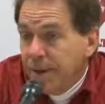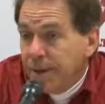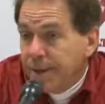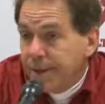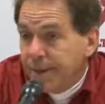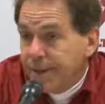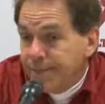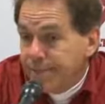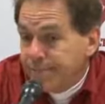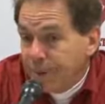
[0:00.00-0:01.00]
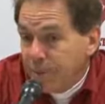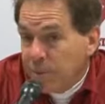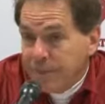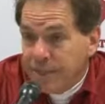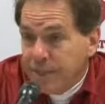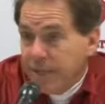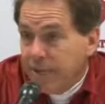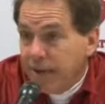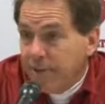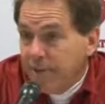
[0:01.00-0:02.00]
Um, maybe we should needed
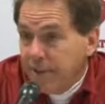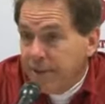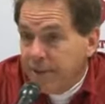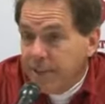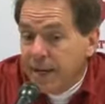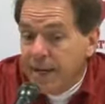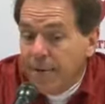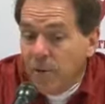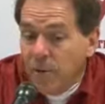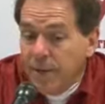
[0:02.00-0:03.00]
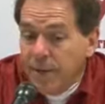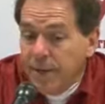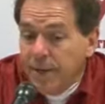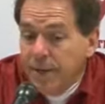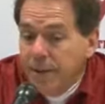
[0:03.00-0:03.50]
to have better design in what we did,